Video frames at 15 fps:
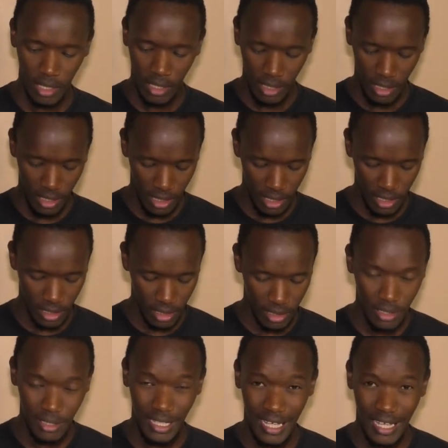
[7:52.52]

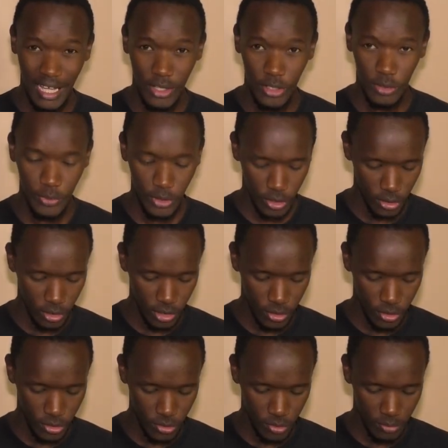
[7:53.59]
I hope you're not going
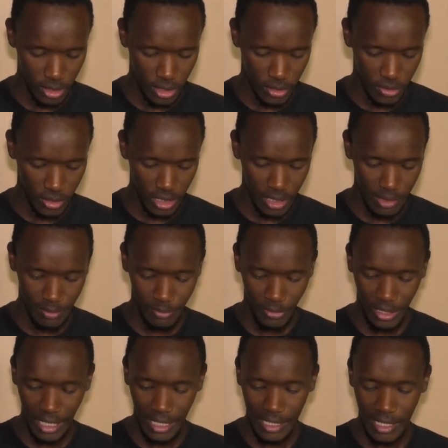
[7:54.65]
to zoom into it.
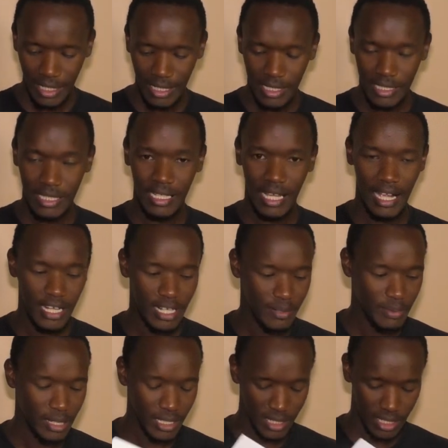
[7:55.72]
Model Release
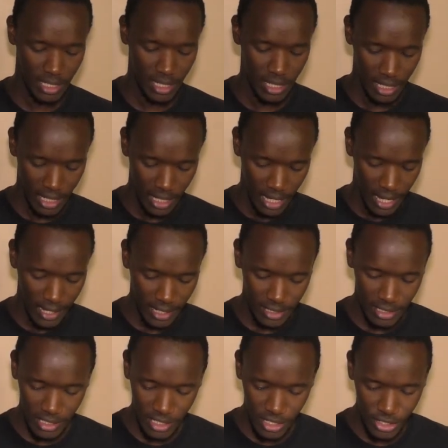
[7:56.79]
Agreement. And
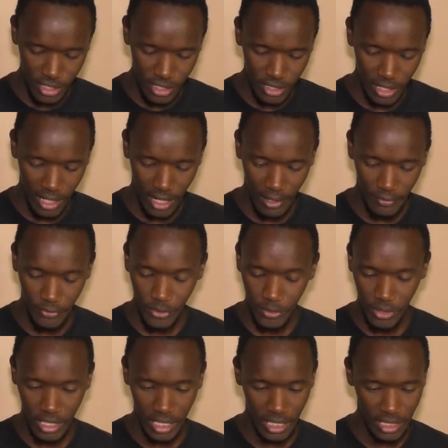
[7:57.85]
I'll just read a
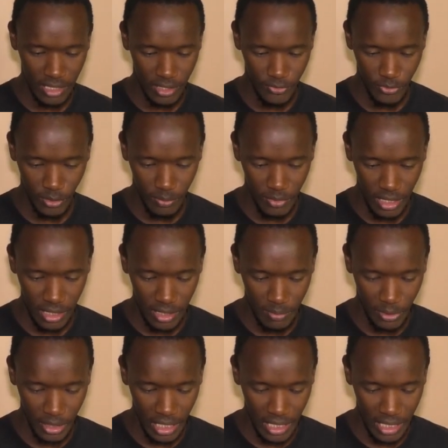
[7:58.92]
few things from
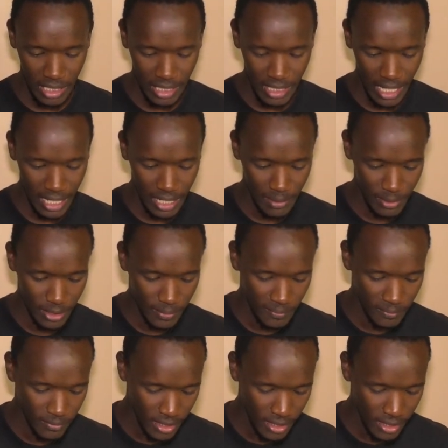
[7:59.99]
this Model Release Agreement.